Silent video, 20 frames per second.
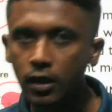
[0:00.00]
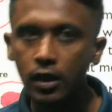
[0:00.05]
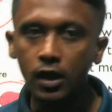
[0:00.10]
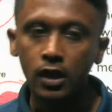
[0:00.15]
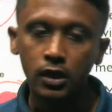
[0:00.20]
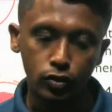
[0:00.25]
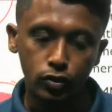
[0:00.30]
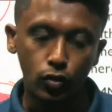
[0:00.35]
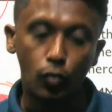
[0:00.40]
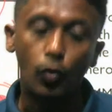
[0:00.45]

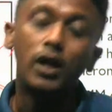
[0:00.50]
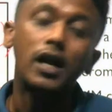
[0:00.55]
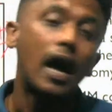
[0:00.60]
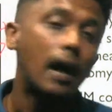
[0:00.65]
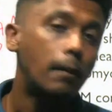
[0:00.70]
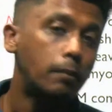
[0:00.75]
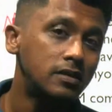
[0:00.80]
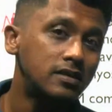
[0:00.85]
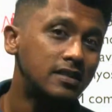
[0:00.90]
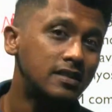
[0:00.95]
So what
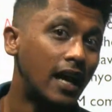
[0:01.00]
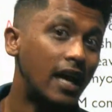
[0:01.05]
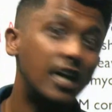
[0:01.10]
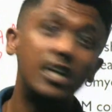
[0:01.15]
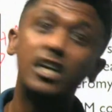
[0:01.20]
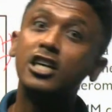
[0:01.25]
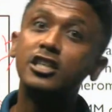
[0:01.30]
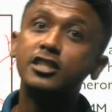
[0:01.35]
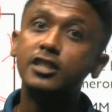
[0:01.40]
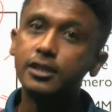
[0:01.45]
happens? The
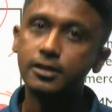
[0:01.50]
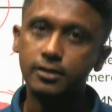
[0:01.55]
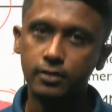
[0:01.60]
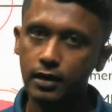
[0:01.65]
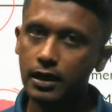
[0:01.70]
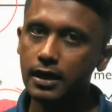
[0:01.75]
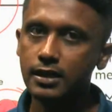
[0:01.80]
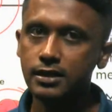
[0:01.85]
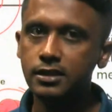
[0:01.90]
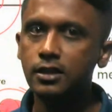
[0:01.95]
energy is
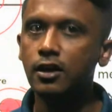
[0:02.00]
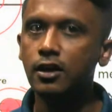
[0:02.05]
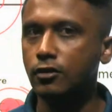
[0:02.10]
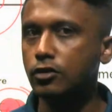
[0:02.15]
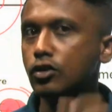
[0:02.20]
released. So